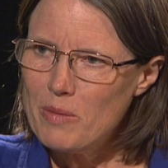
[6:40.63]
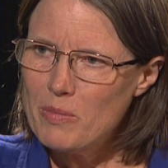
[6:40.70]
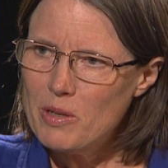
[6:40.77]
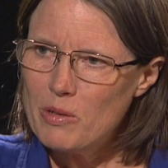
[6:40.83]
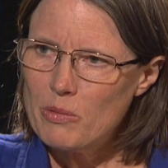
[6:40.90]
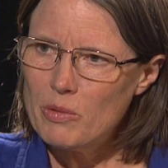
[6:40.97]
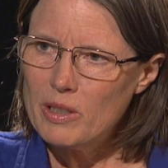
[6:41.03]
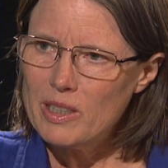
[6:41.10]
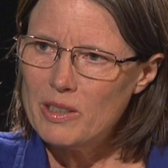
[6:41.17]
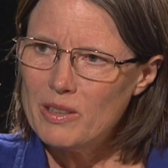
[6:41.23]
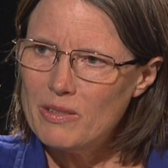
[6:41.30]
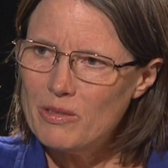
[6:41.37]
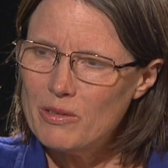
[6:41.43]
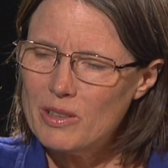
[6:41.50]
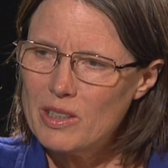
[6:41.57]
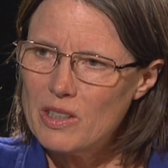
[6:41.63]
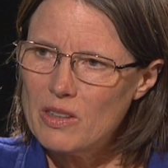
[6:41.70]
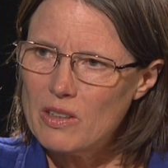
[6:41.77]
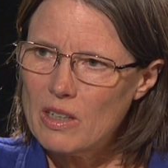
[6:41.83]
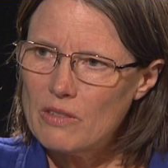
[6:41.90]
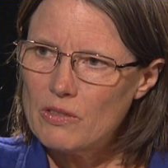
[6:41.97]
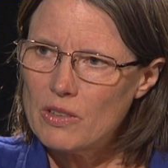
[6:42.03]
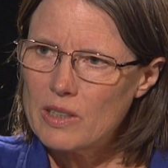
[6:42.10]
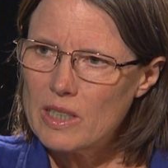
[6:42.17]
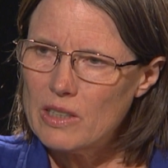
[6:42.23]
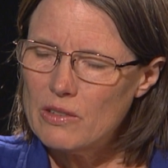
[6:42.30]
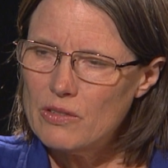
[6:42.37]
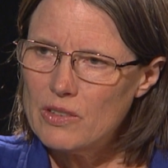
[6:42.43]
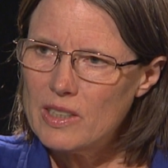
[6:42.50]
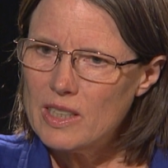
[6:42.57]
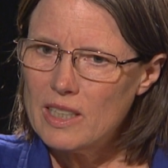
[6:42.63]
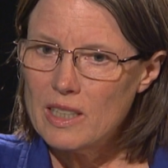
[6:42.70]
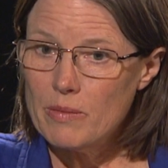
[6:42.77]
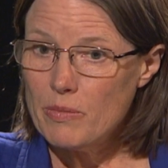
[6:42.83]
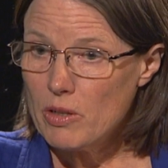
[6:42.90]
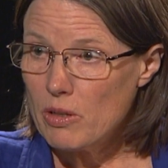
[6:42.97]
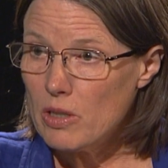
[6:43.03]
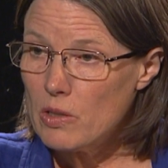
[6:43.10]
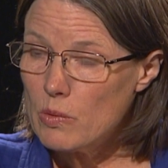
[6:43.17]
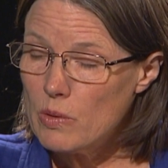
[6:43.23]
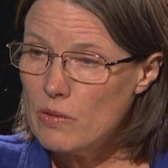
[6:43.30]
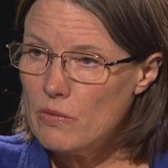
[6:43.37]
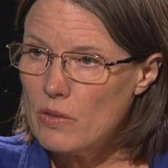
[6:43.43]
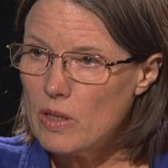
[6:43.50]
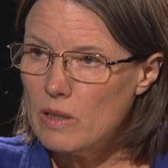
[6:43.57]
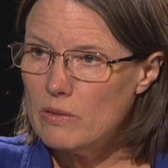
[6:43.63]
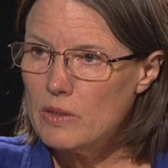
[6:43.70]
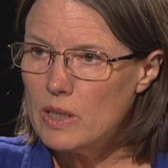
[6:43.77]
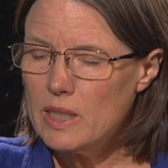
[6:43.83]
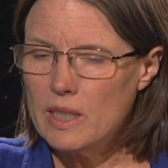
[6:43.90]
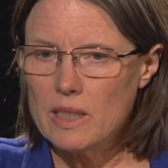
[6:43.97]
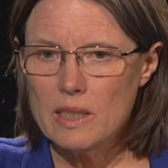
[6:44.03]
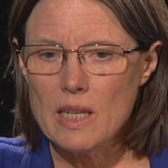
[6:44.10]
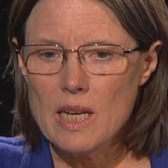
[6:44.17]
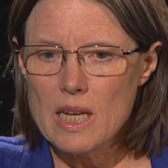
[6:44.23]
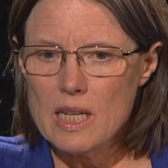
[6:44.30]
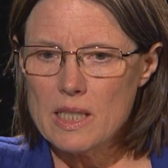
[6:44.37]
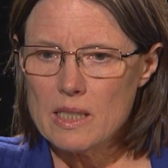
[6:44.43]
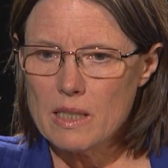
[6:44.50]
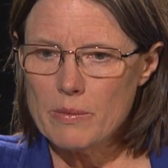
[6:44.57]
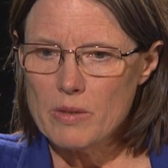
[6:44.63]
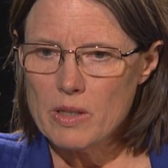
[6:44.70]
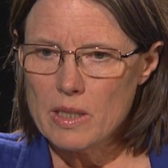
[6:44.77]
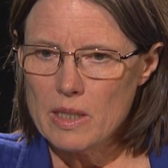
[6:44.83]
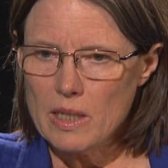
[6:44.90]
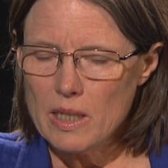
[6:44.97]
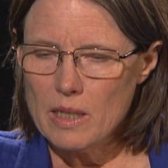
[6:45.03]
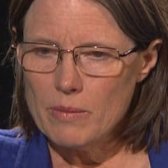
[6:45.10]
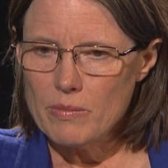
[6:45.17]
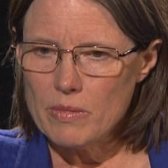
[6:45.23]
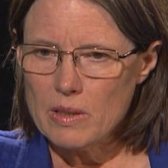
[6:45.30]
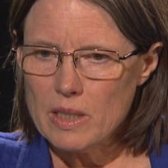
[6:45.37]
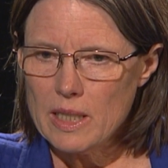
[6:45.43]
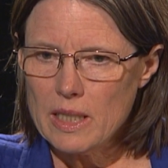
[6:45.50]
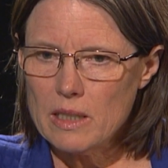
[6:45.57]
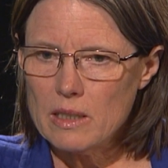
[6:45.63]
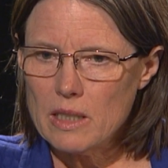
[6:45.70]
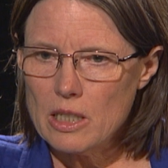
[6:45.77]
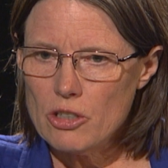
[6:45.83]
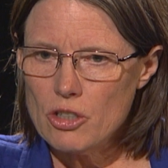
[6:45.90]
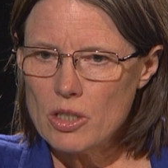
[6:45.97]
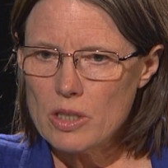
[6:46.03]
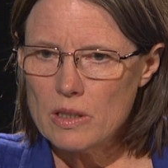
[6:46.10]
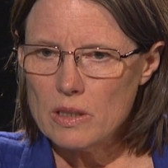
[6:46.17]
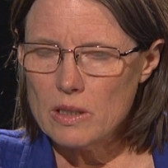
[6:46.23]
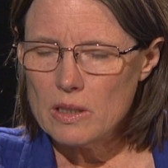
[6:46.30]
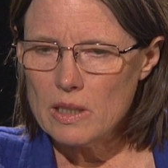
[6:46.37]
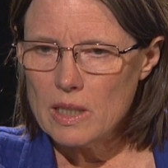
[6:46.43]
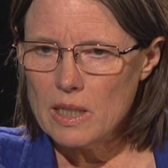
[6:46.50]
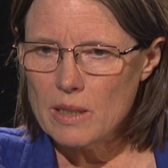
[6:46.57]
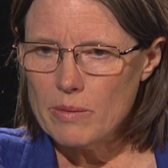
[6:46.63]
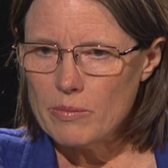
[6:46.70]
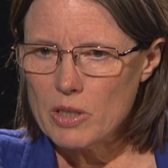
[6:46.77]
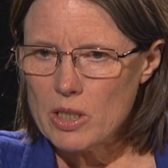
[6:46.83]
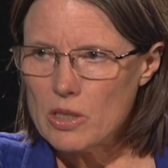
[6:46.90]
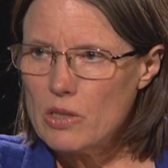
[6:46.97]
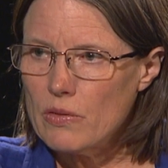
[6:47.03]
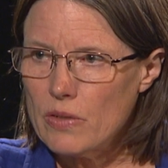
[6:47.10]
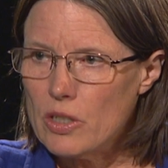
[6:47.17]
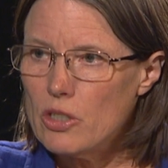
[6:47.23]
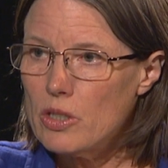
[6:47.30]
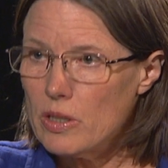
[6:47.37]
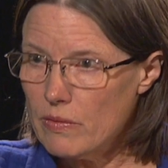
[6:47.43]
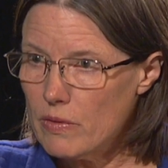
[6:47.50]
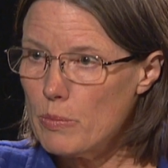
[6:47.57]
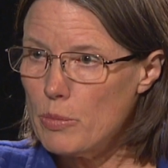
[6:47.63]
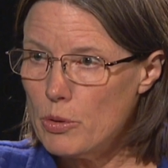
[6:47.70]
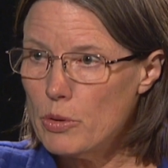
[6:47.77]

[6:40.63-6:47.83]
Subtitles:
be a really, really thoughtful gift. They're also involved in some of the ecological conservation of the Poudre